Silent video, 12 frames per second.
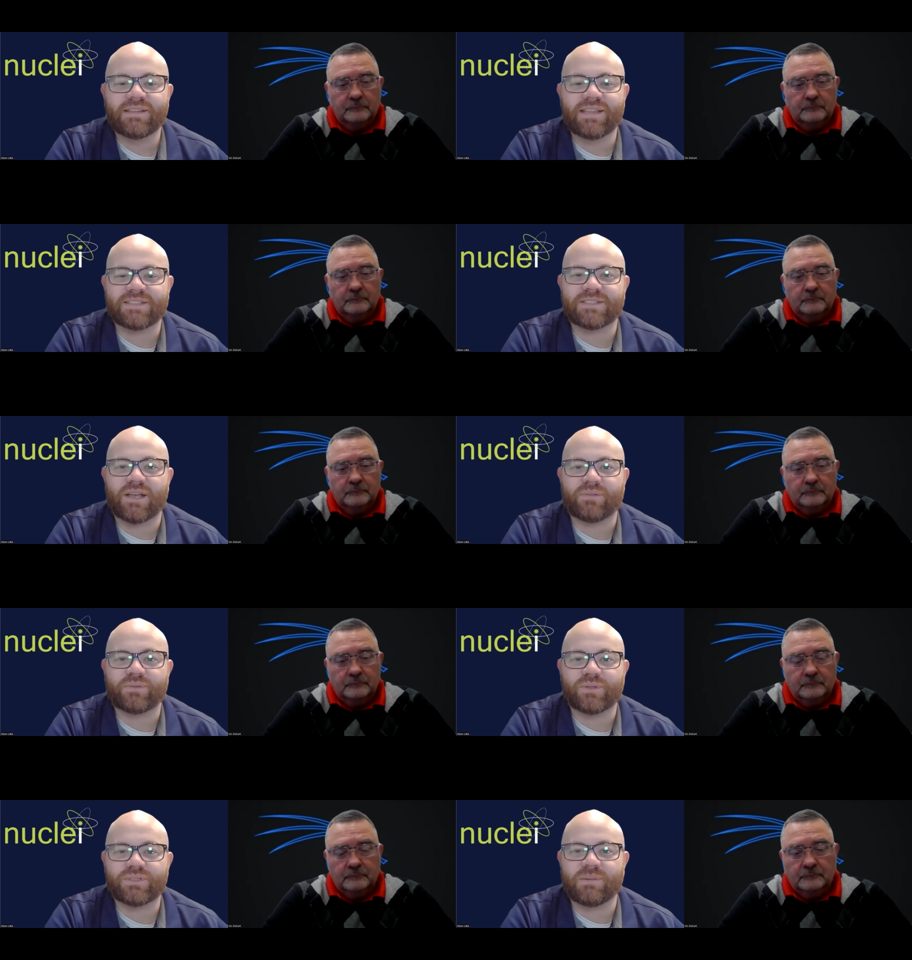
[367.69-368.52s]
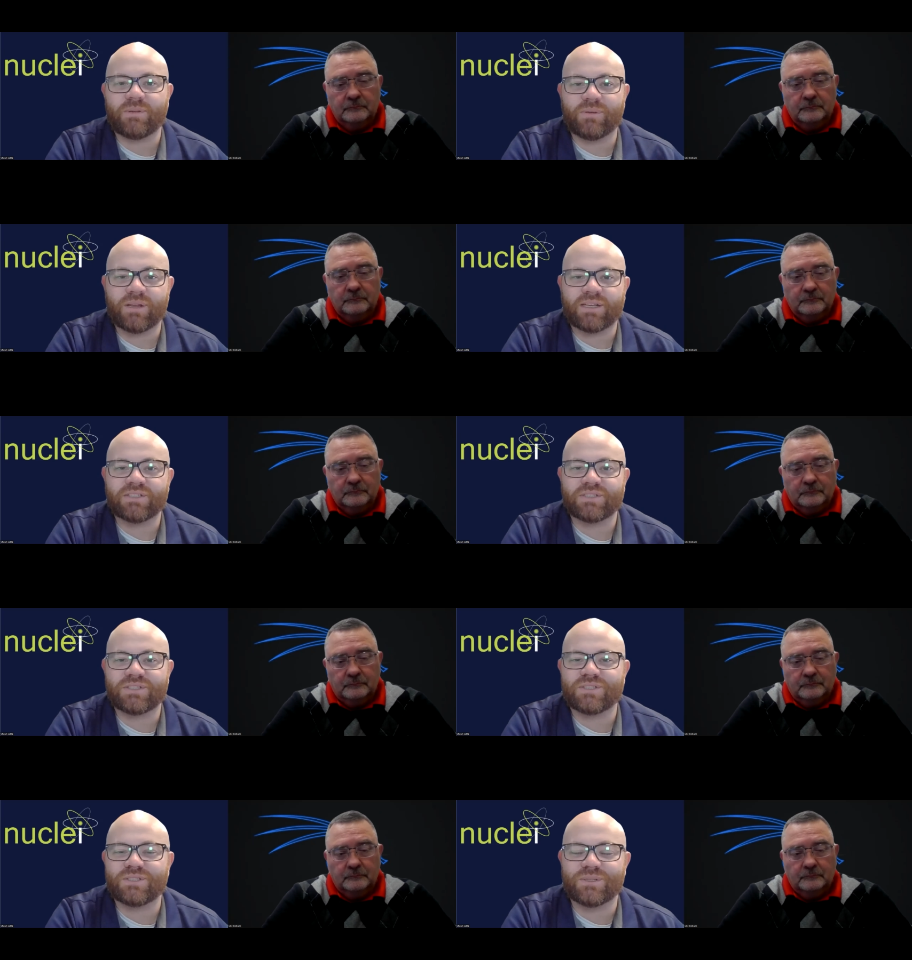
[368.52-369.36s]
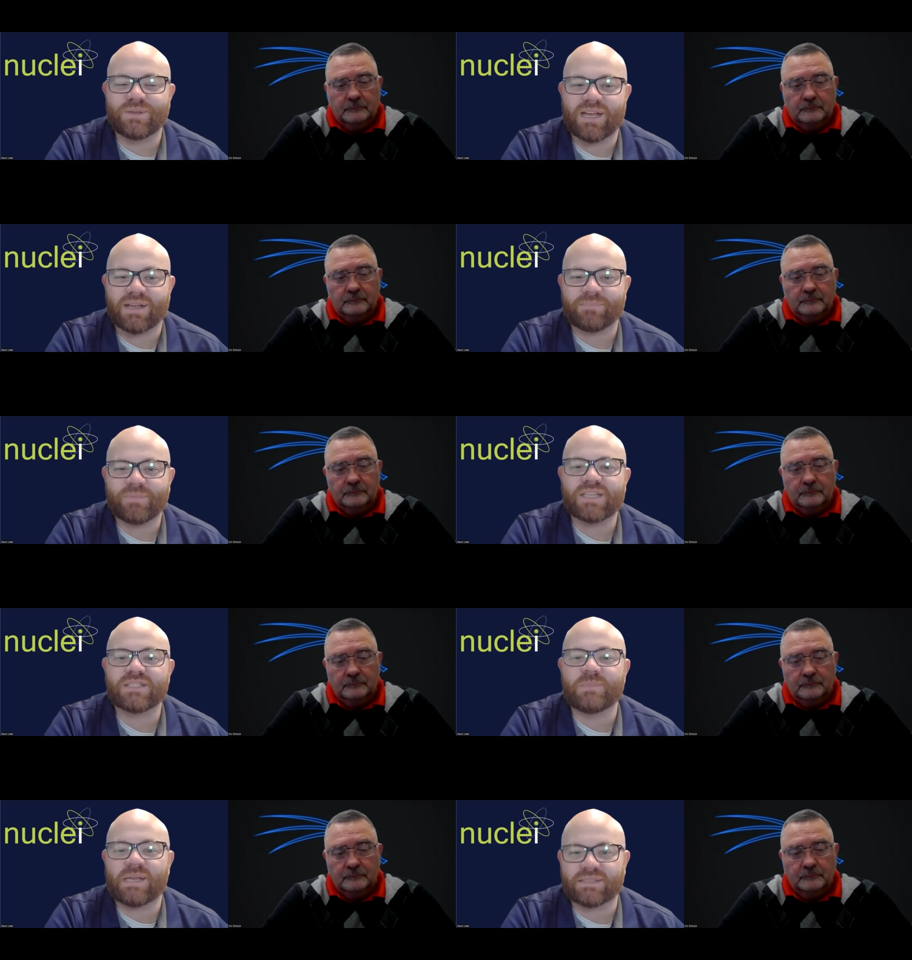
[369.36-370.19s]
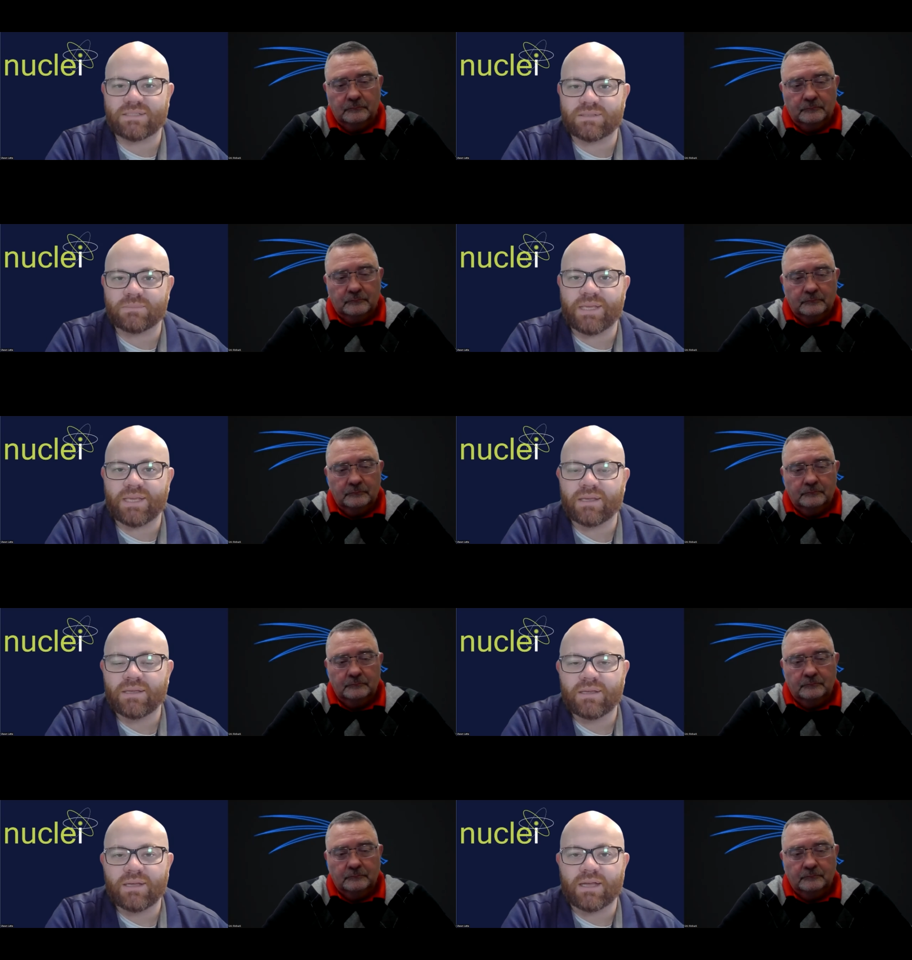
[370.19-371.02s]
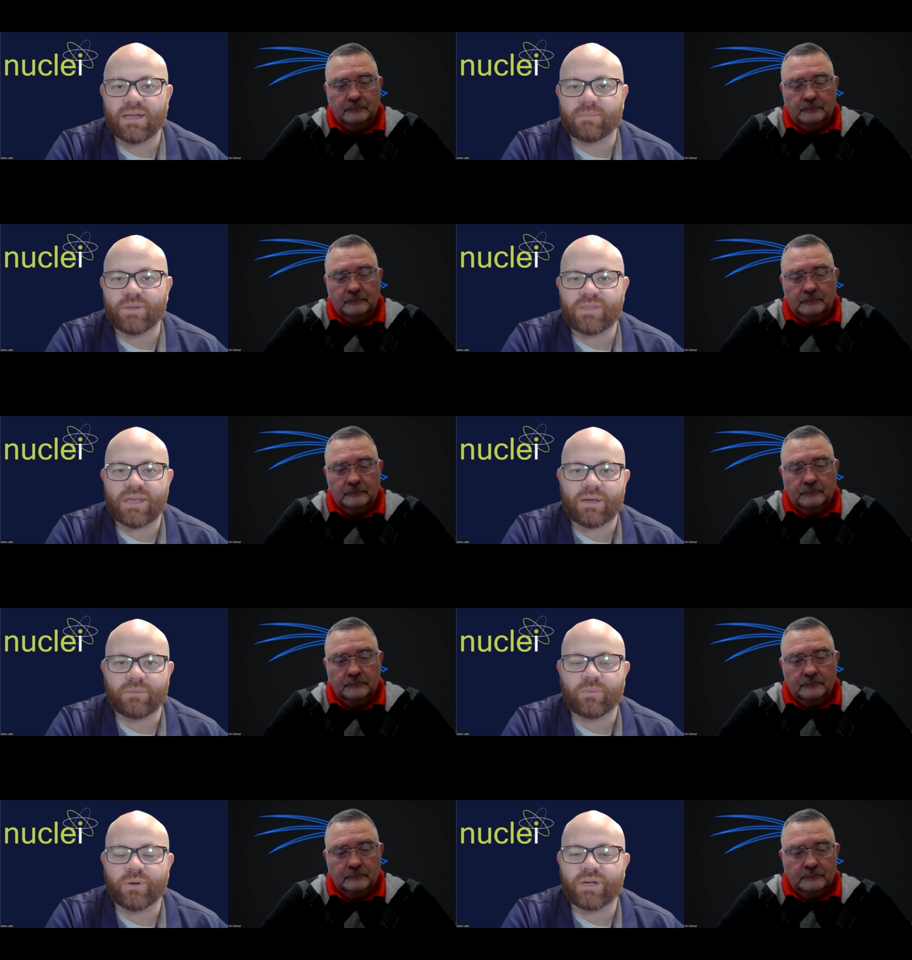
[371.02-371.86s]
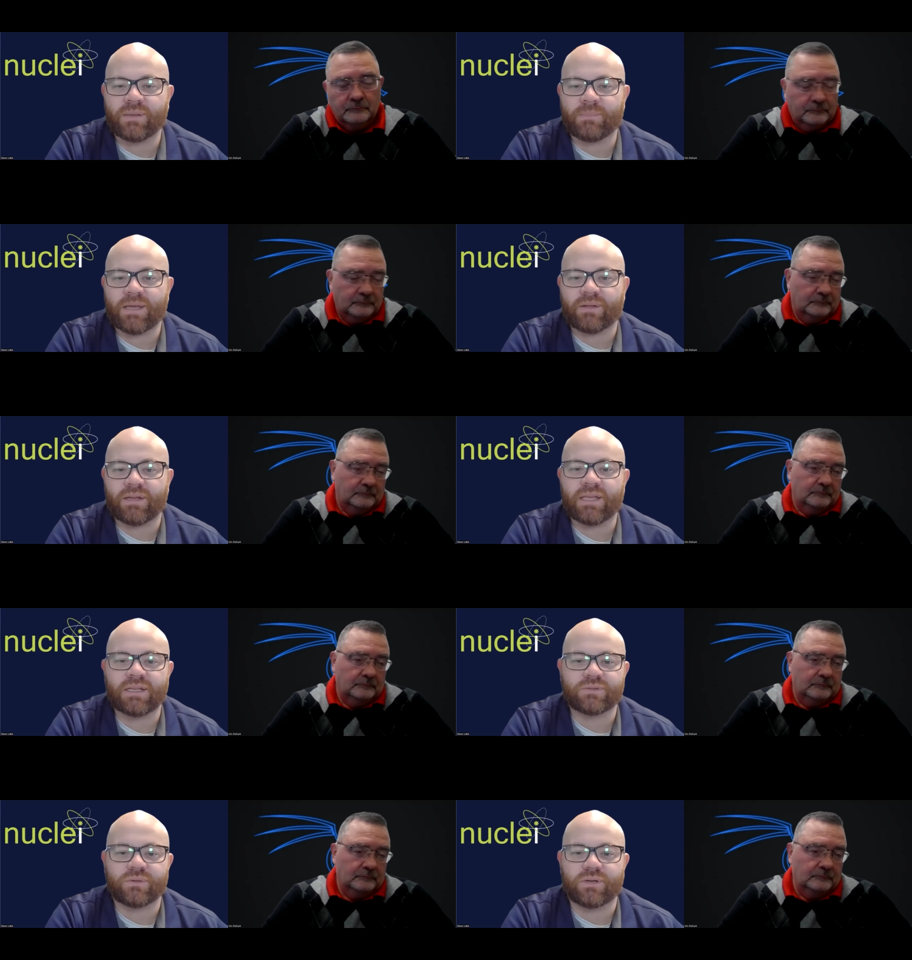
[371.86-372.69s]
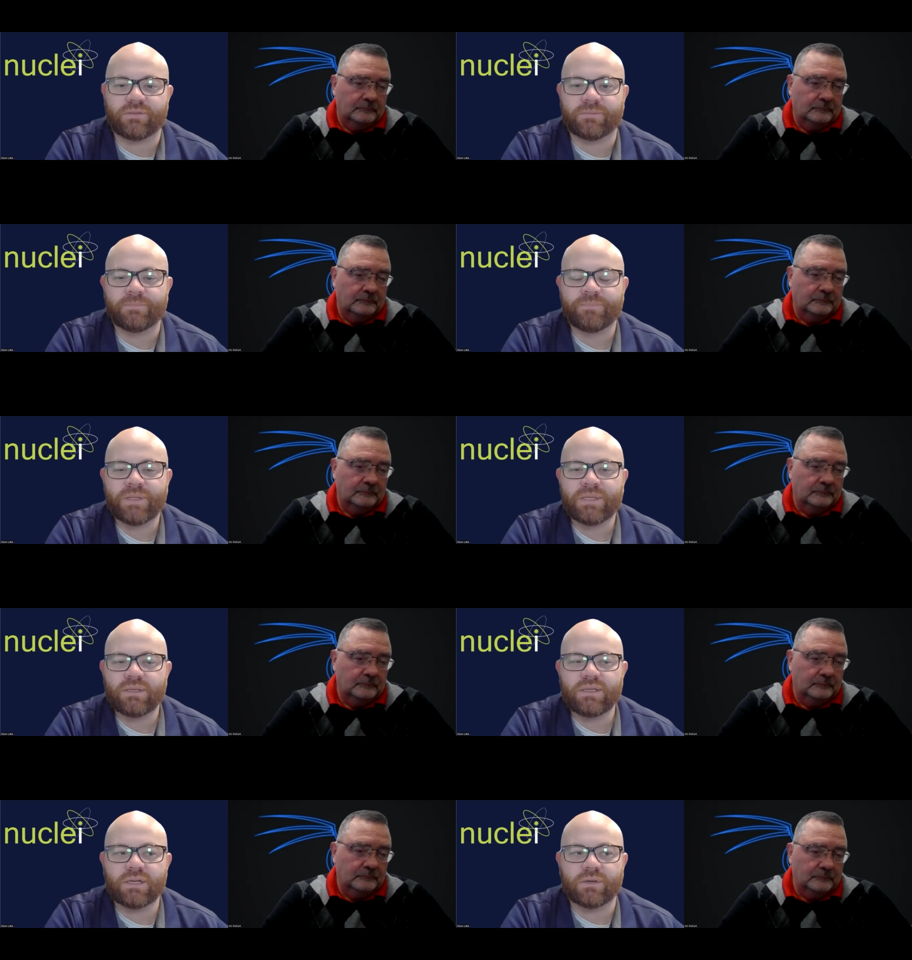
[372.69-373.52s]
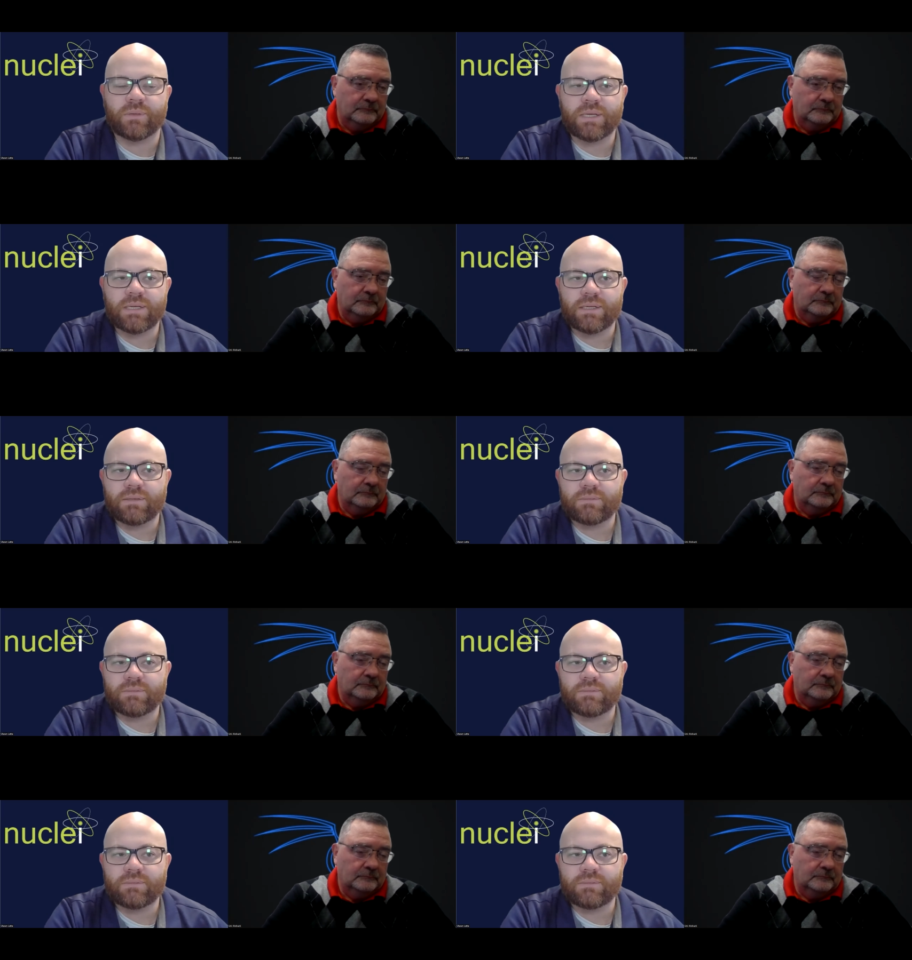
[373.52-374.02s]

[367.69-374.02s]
Speaker 1: that software is going to be running just as you uh, expect it to be, um, without worrying about any sort of you know